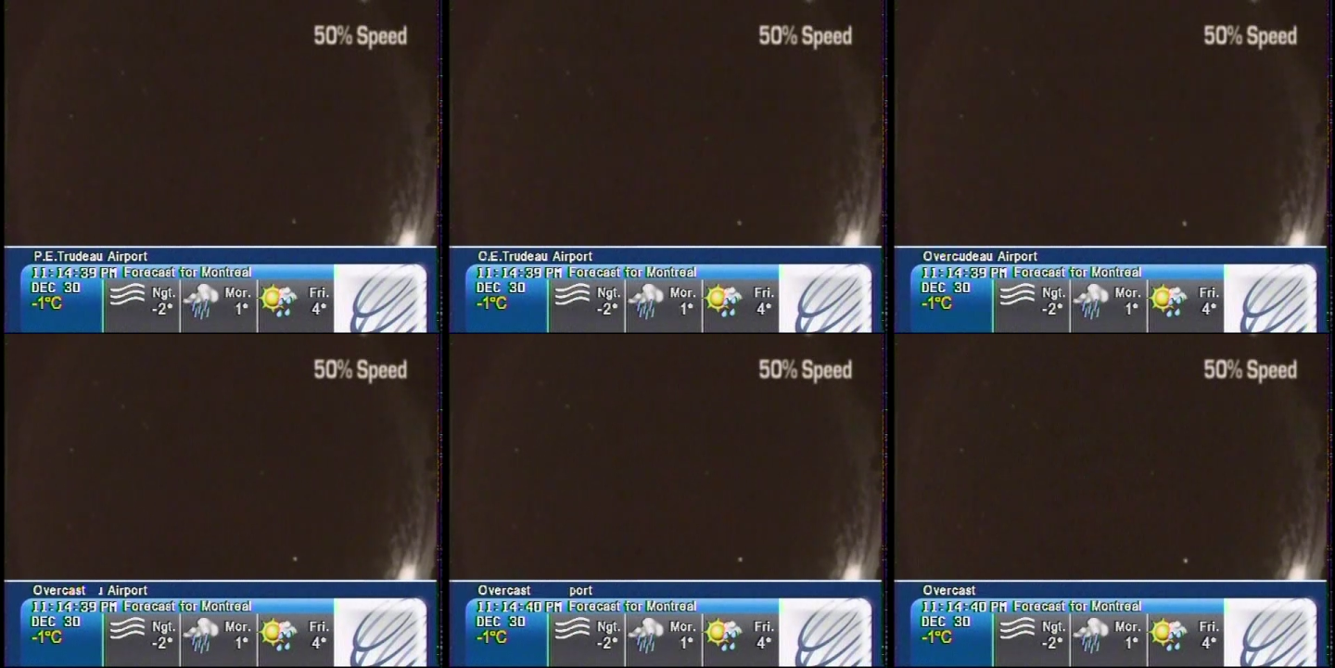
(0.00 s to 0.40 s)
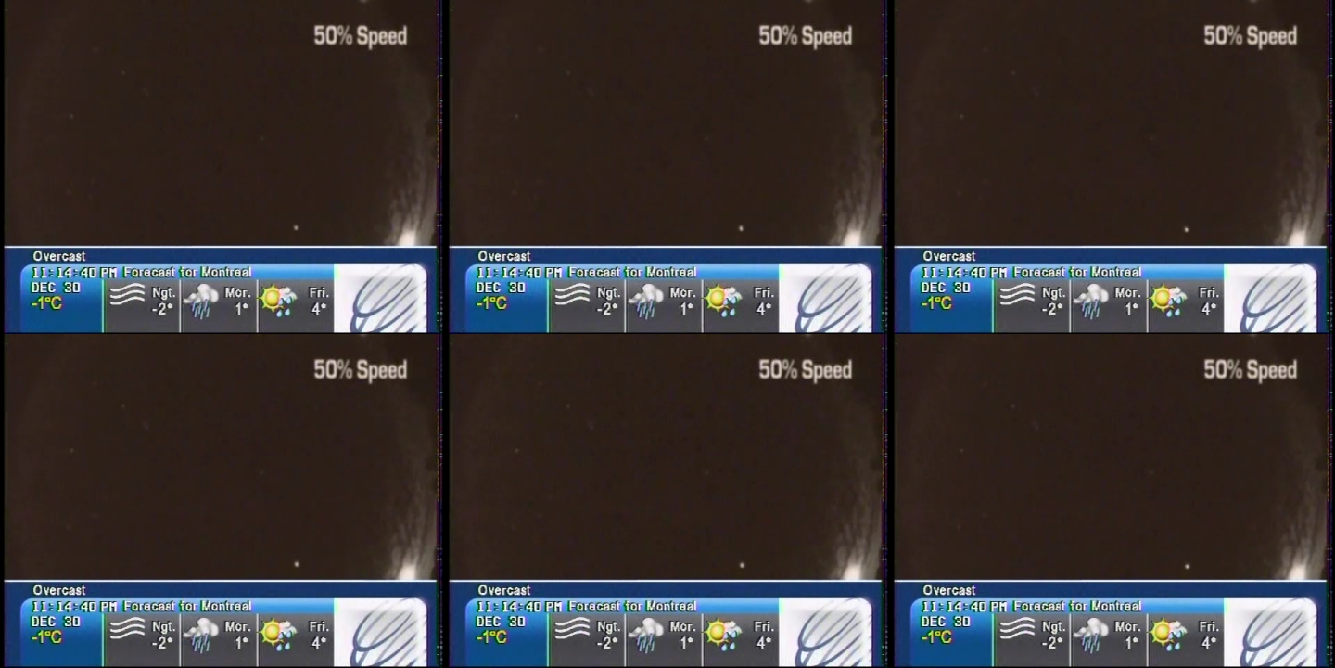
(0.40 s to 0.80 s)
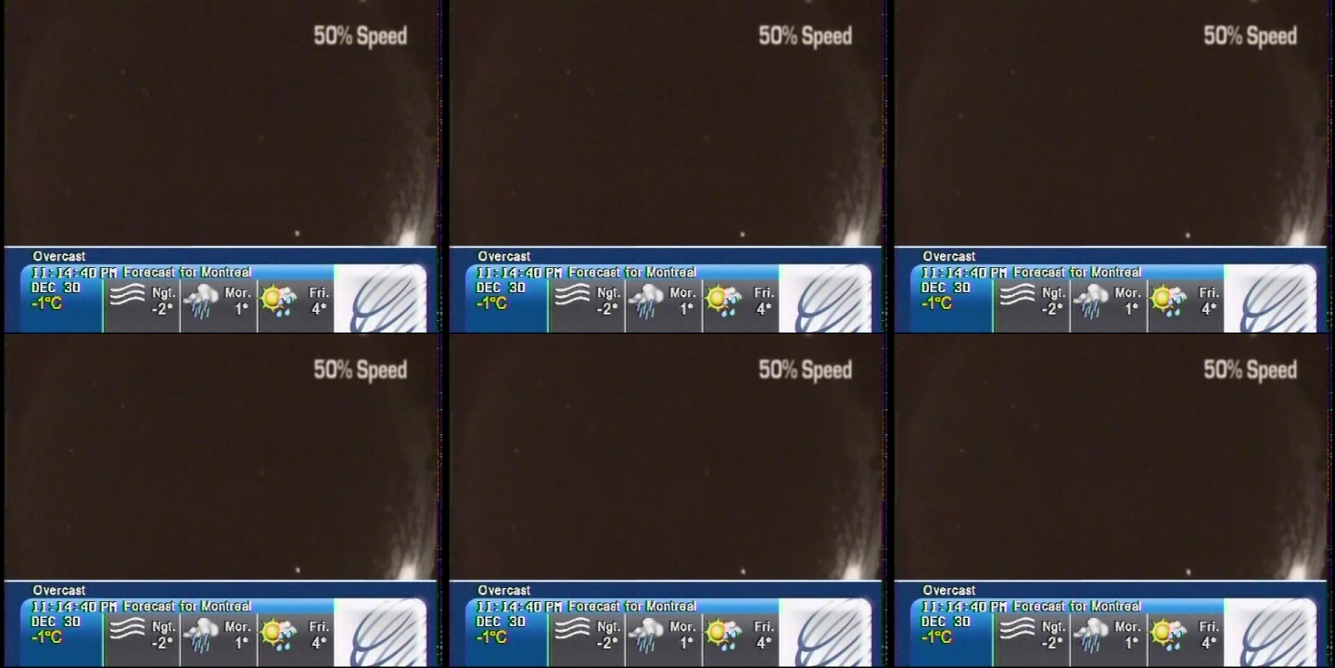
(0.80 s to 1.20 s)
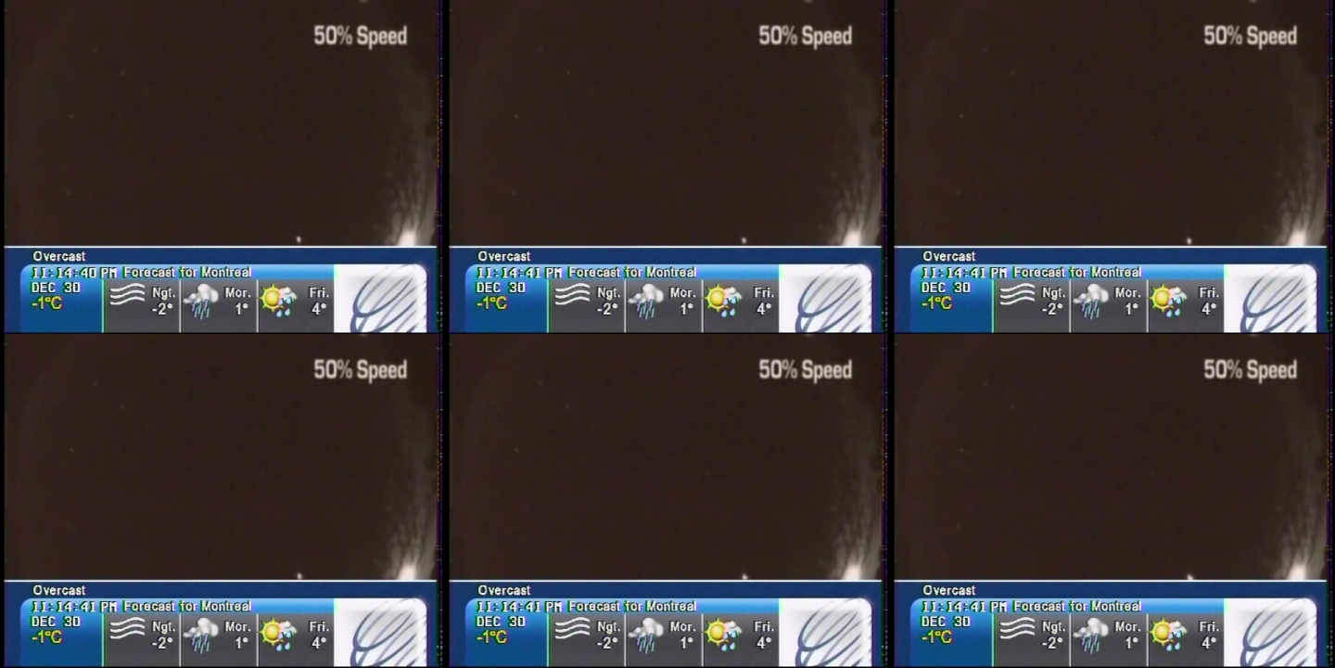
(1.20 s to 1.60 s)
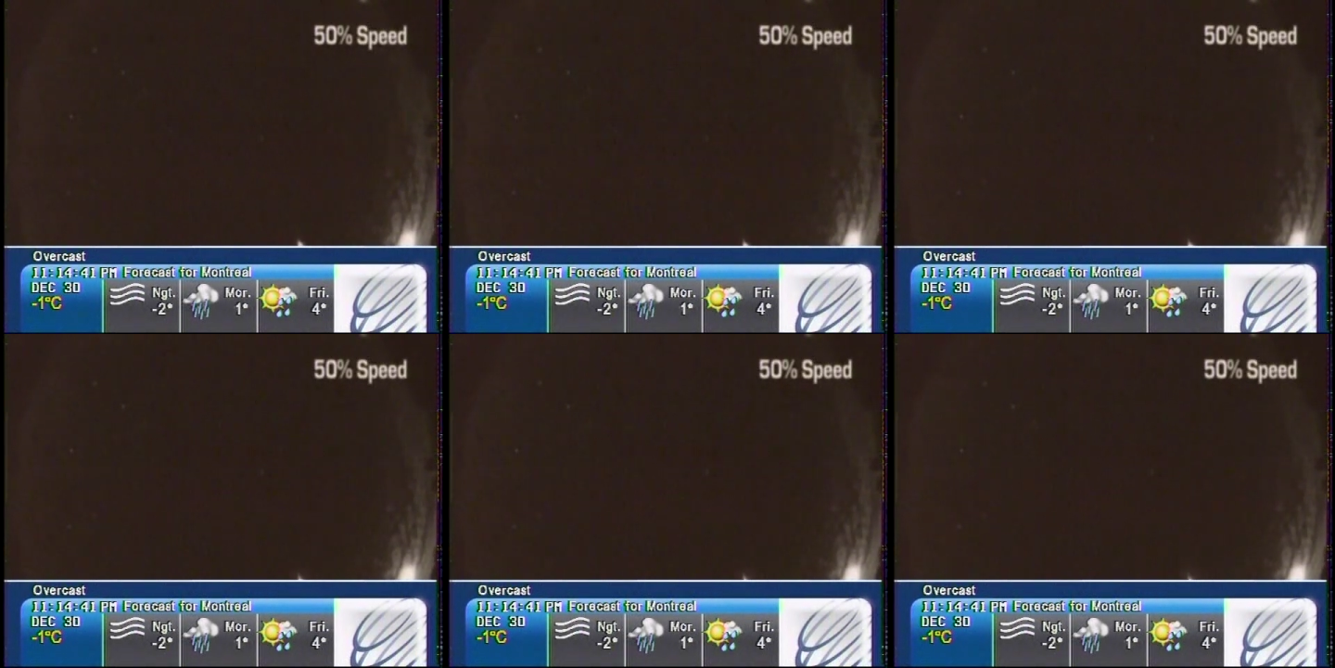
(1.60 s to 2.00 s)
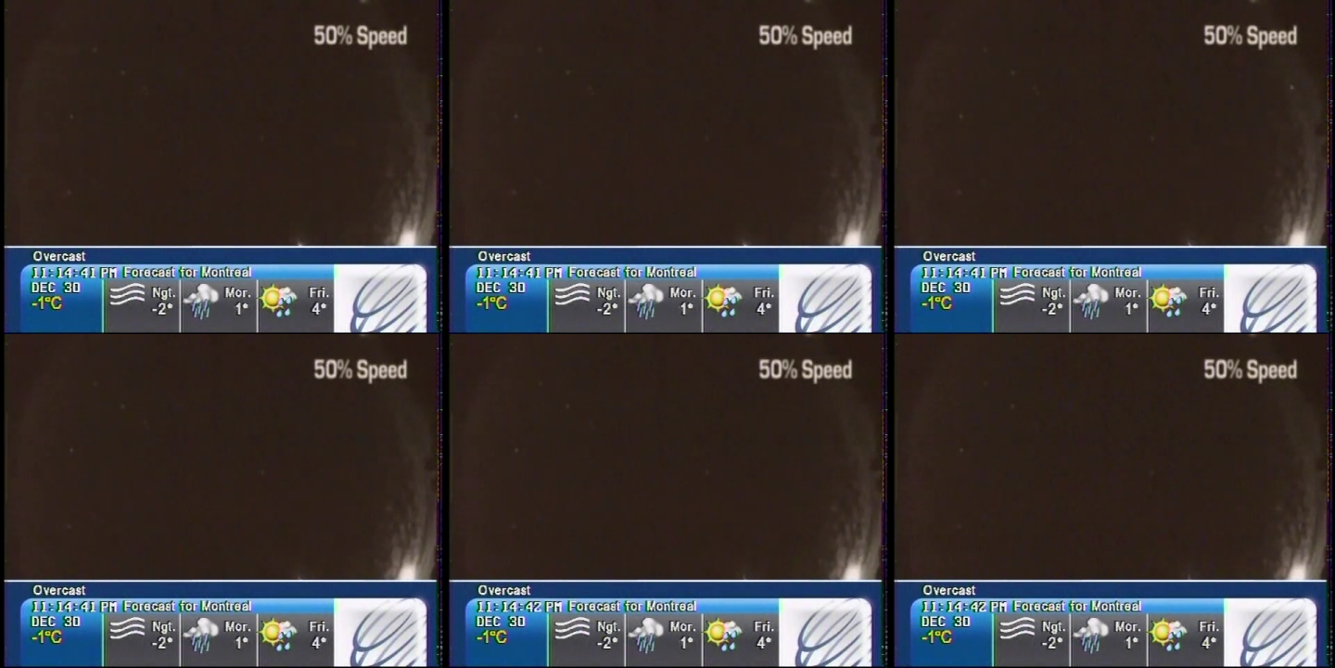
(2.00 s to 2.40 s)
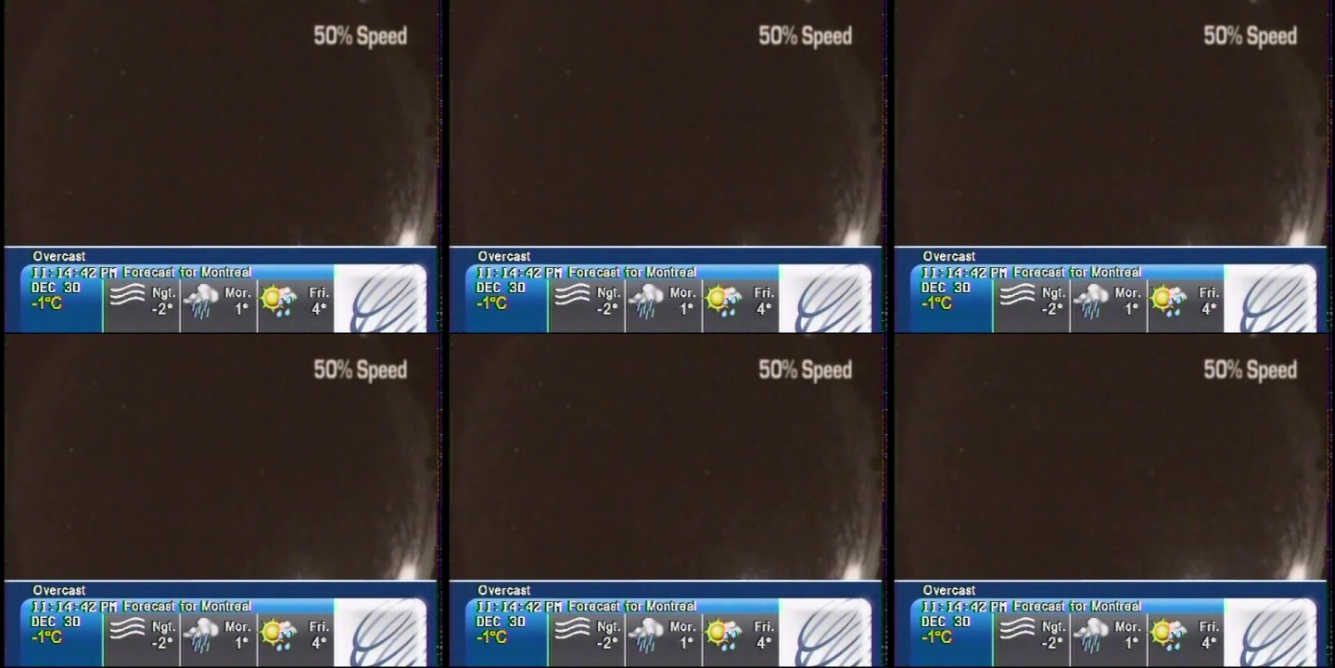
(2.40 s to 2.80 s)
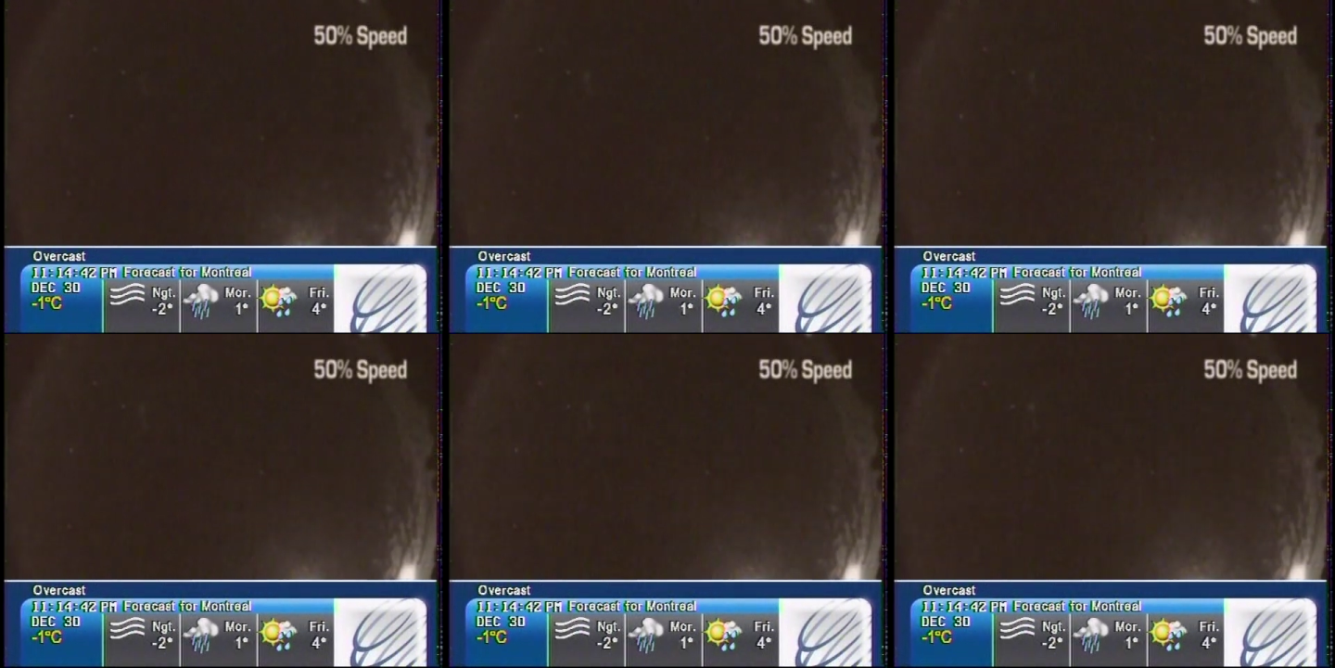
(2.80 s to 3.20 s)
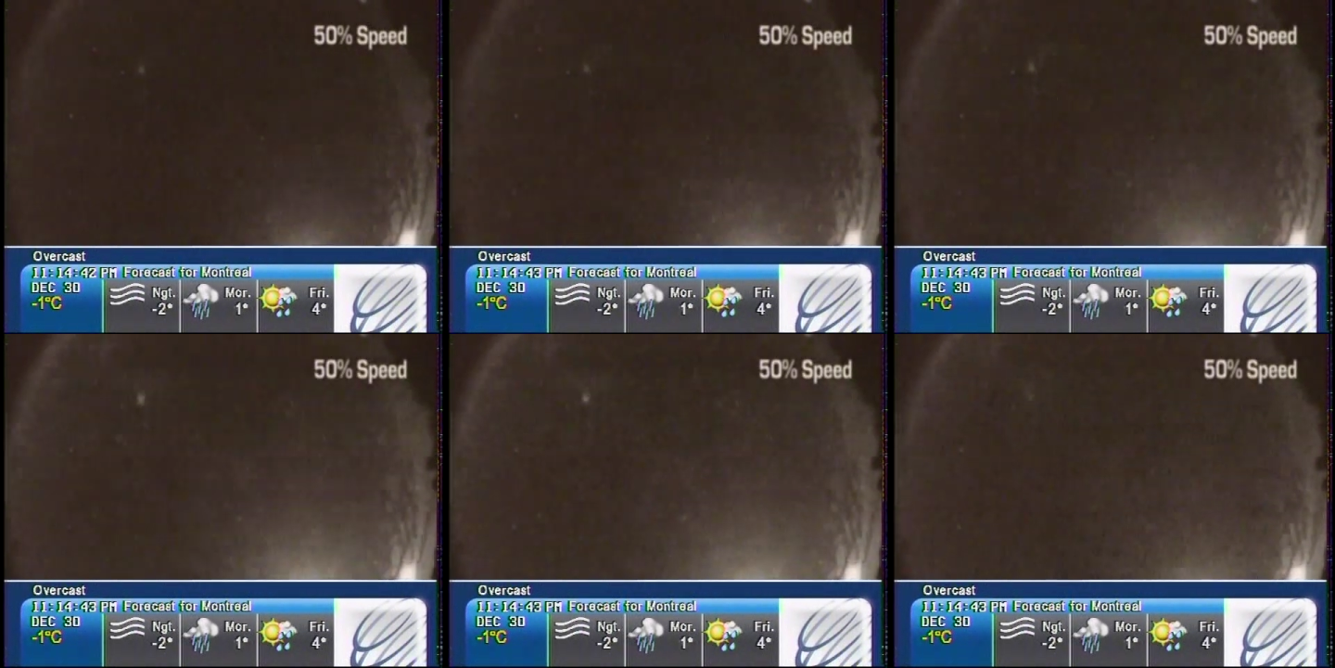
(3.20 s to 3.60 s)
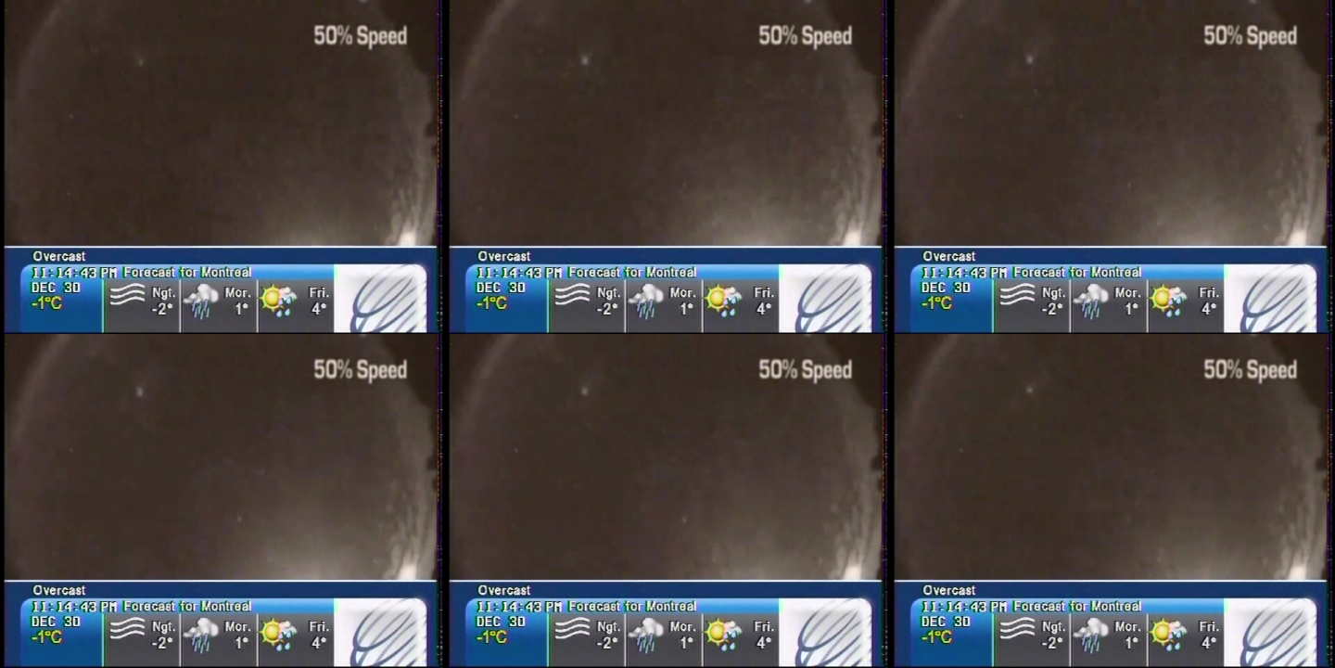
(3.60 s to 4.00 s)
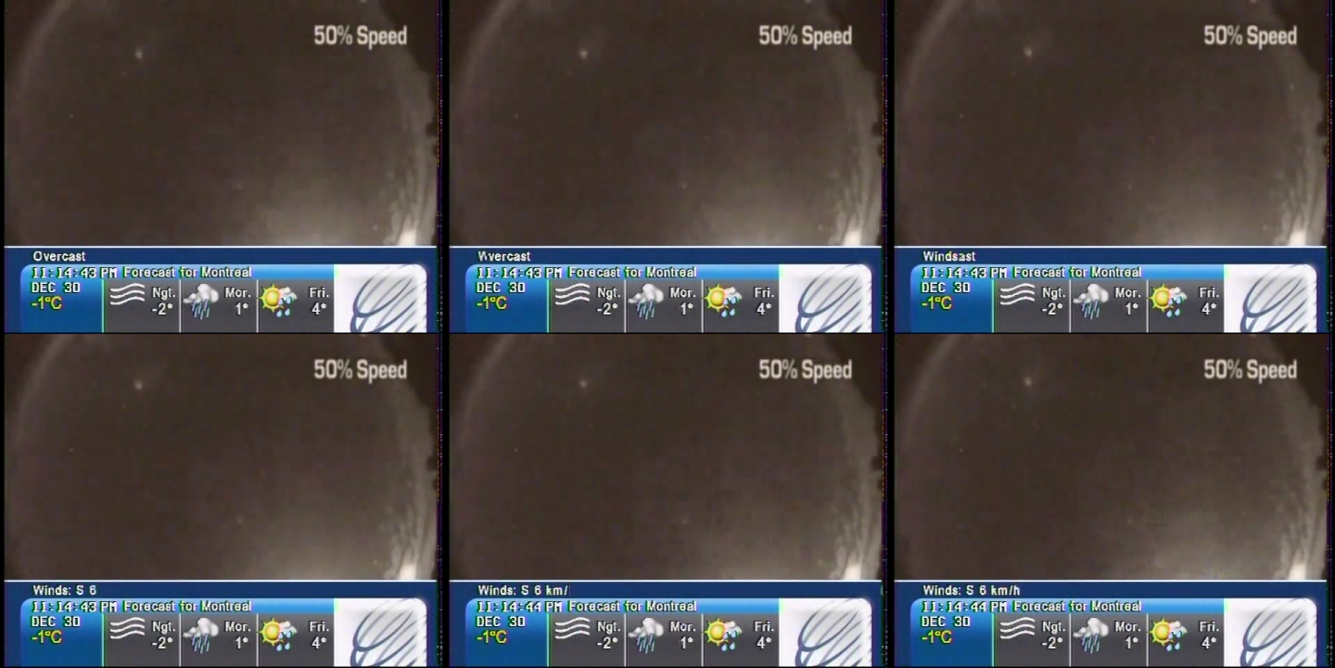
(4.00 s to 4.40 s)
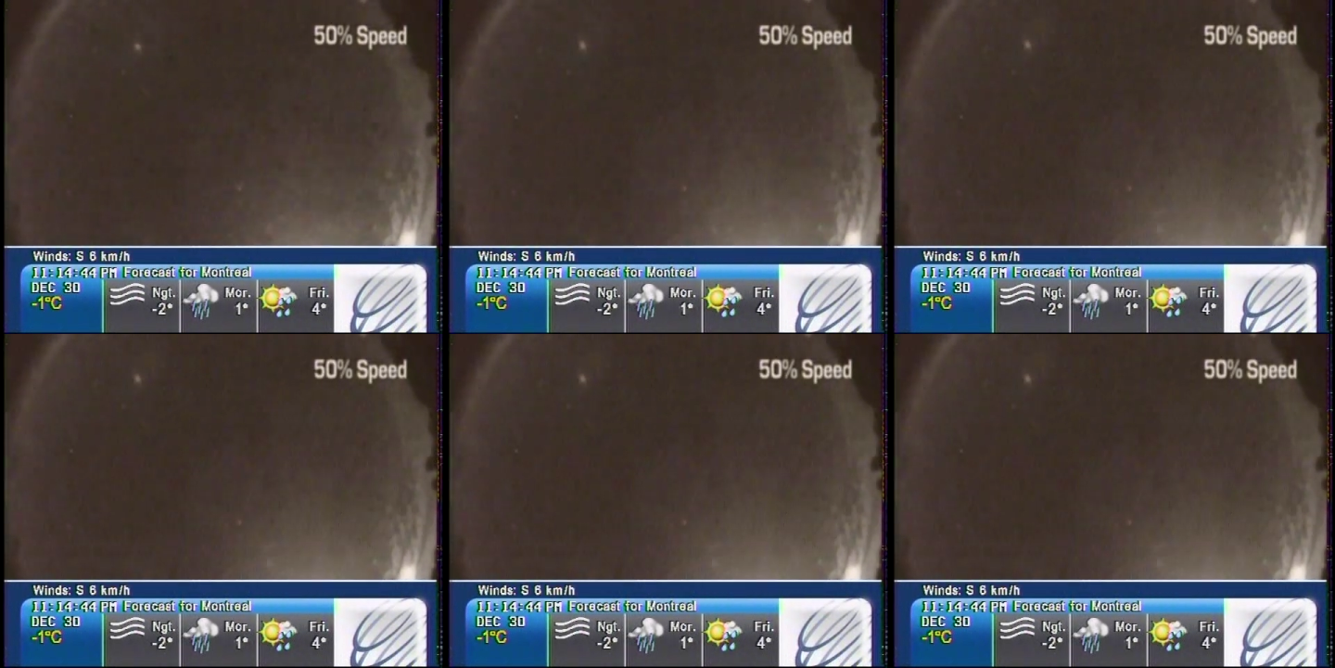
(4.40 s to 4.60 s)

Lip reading: No face is visible, so there are no lips to read.